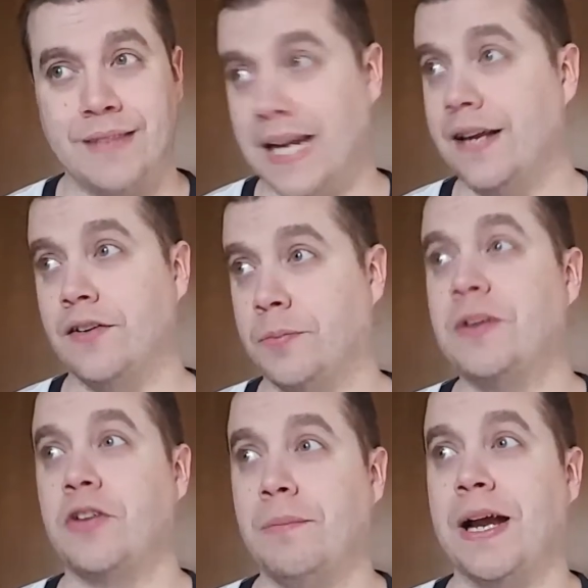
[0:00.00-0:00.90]
And
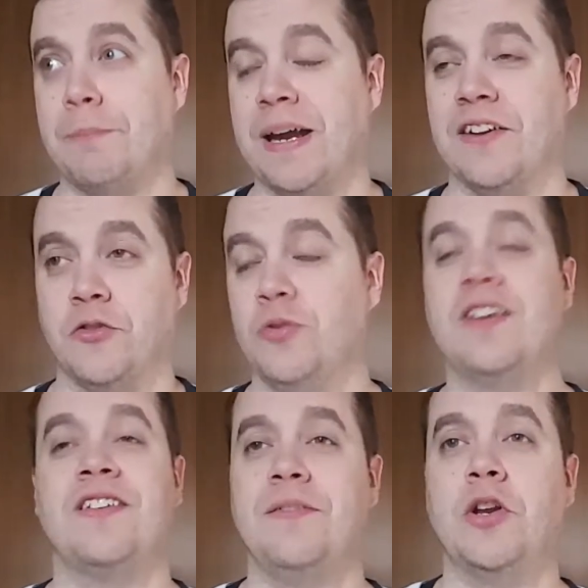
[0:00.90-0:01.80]
especially Mike Pence, who
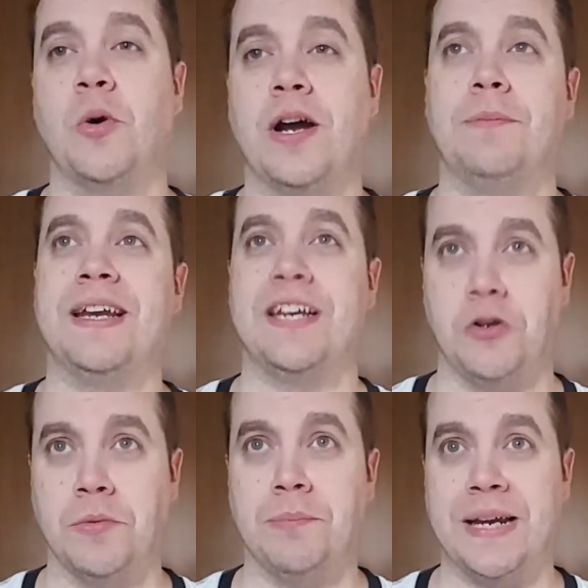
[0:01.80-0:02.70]
doesn't even know how to be a
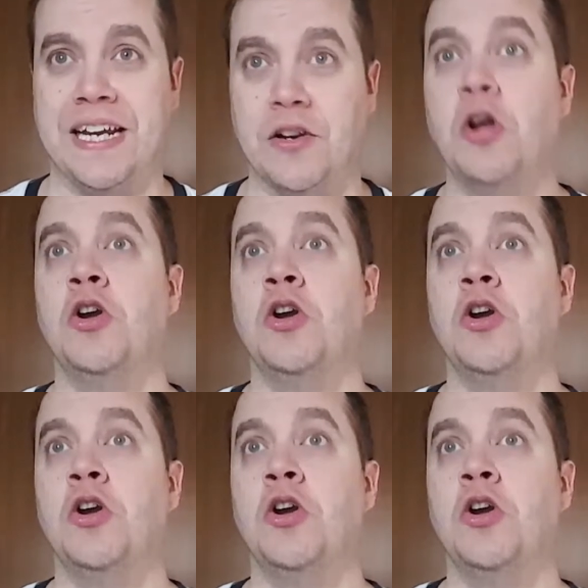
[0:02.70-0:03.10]
human being